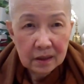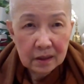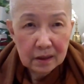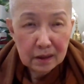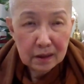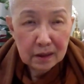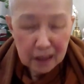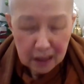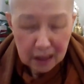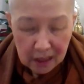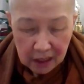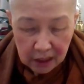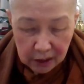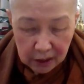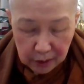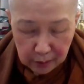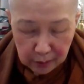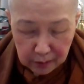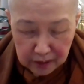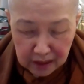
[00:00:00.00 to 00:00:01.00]
Okay,
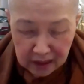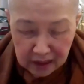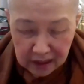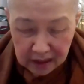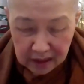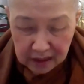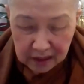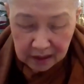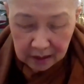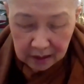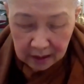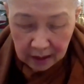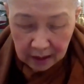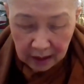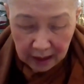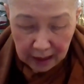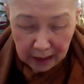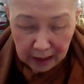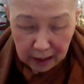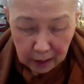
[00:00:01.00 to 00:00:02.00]
so this is
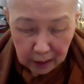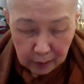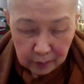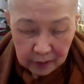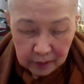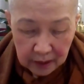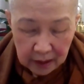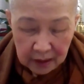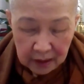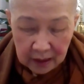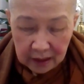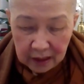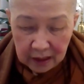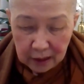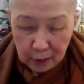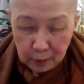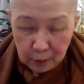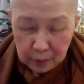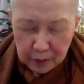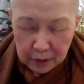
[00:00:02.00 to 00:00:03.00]
how
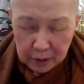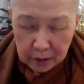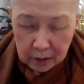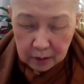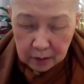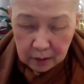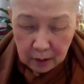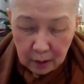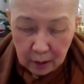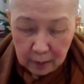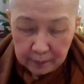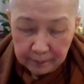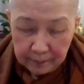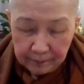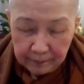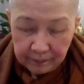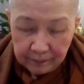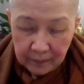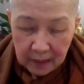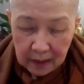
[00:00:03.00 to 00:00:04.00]
he will stop
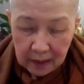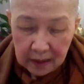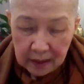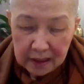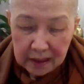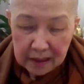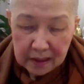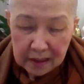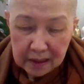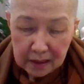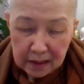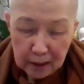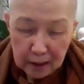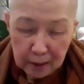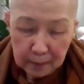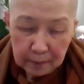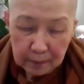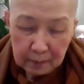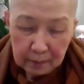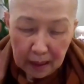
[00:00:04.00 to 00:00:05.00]
his
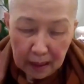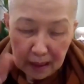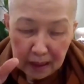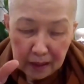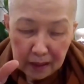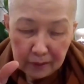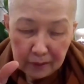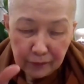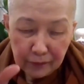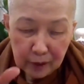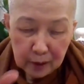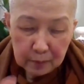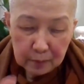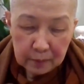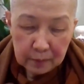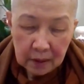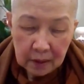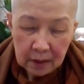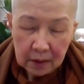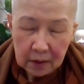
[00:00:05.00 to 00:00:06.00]
mind from